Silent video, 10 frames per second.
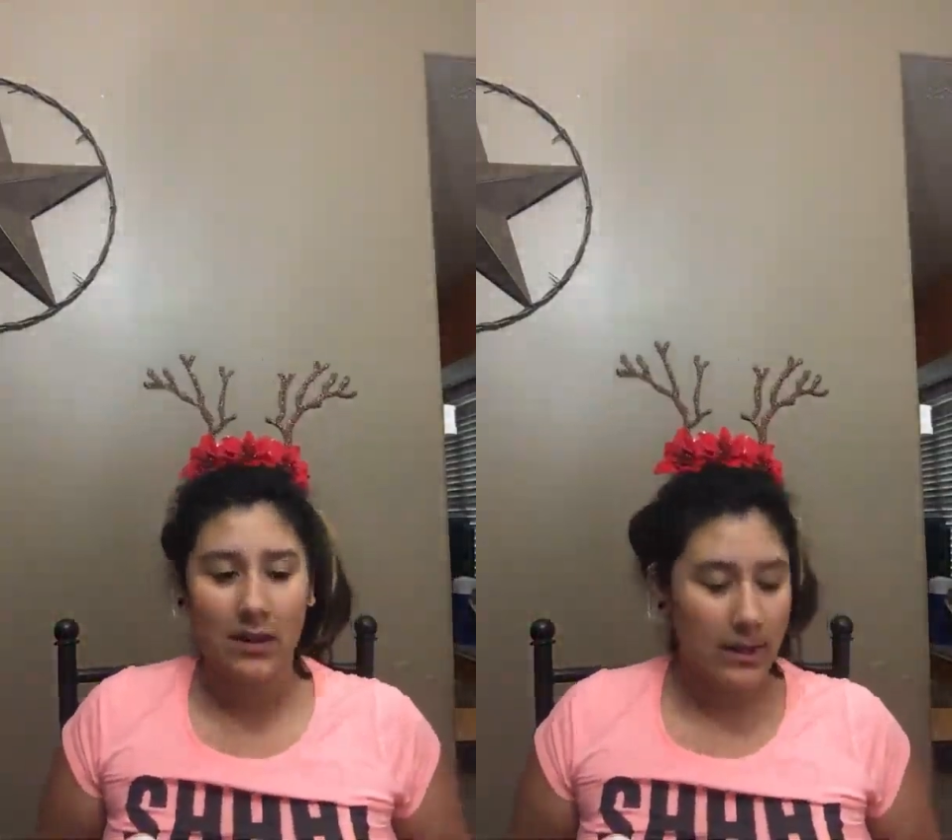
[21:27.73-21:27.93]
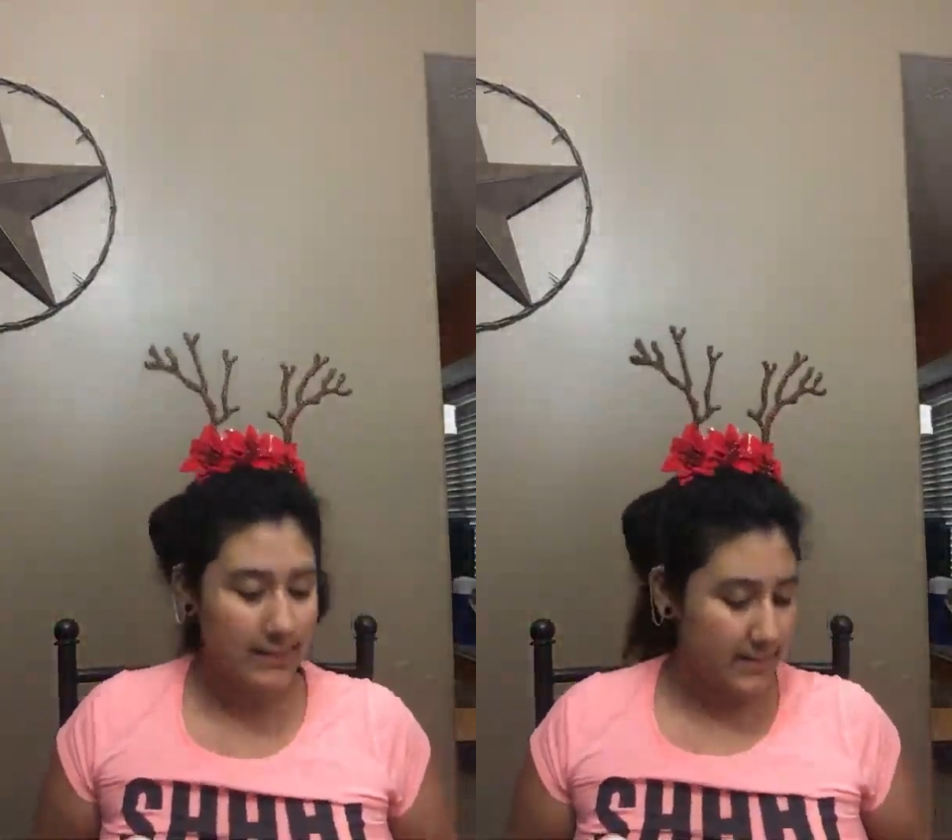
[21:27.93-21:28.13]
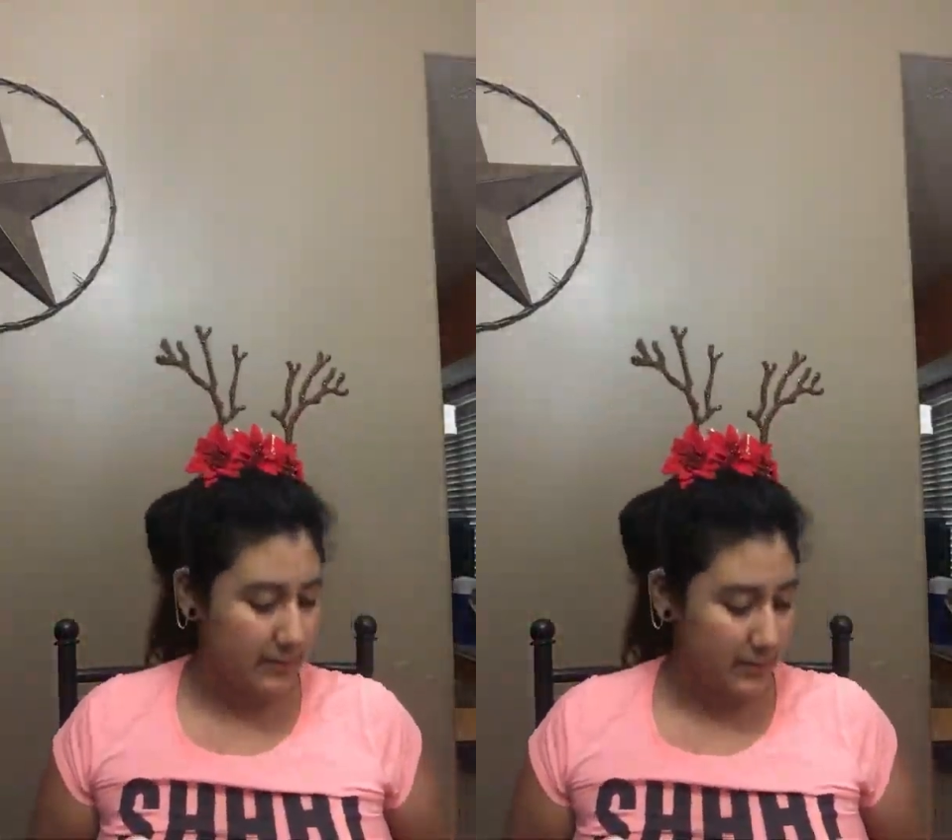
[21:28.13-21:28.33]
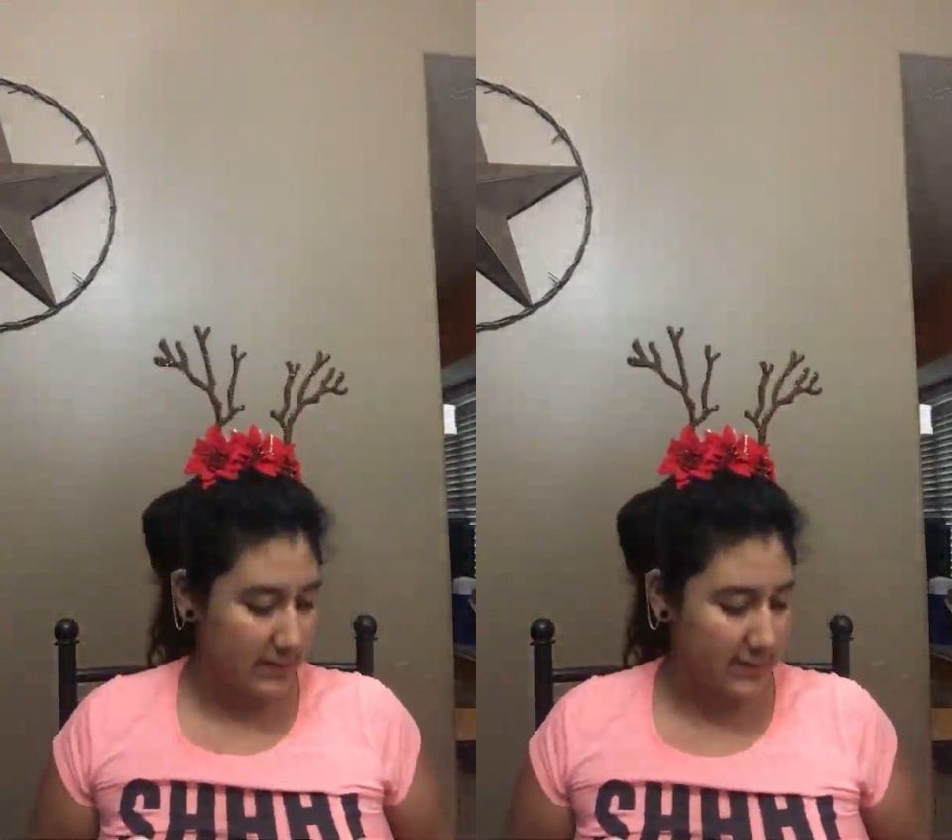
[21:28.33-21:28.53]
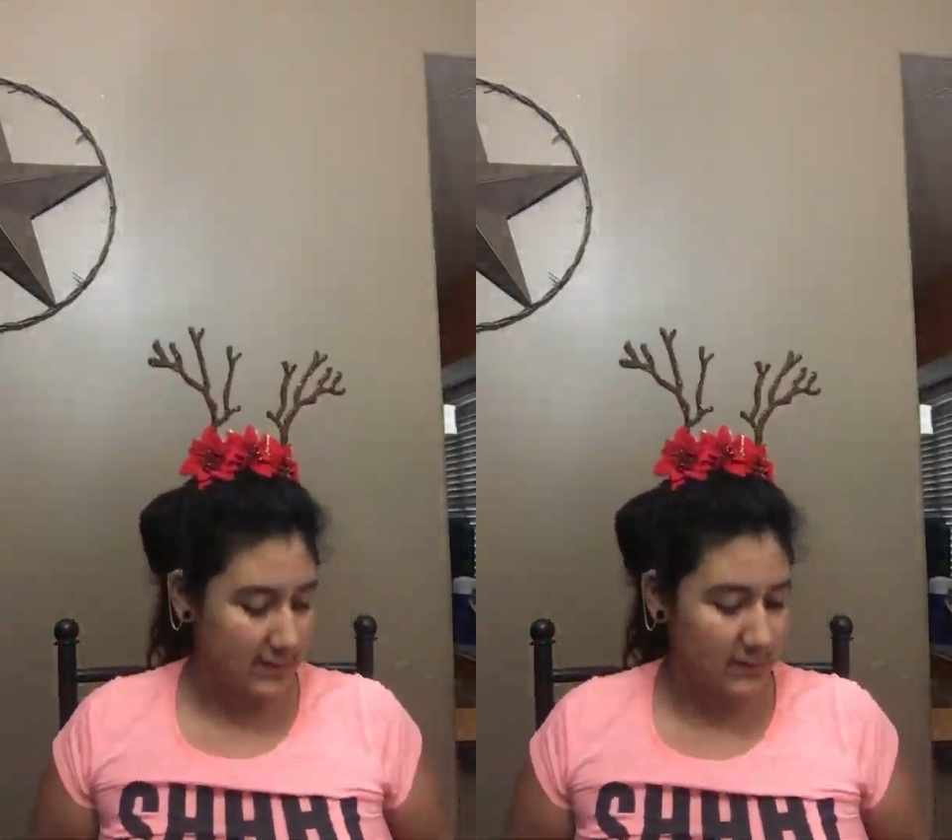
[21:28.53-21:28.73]
lot of people like
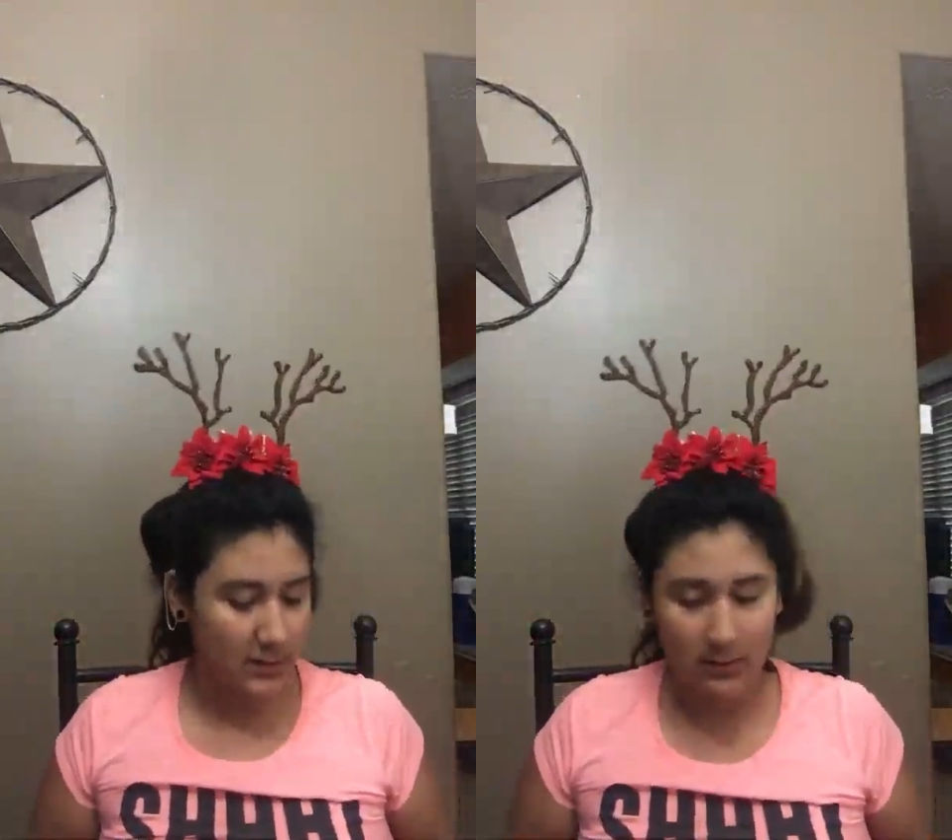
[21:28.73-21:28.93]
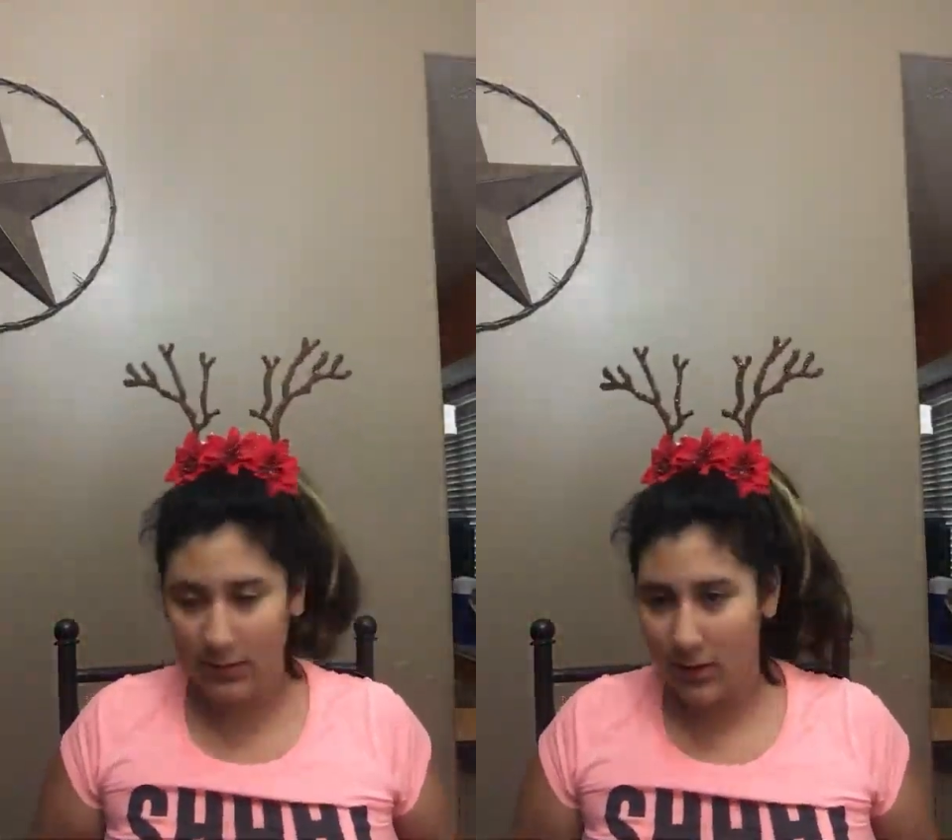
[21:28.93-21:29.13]
this song,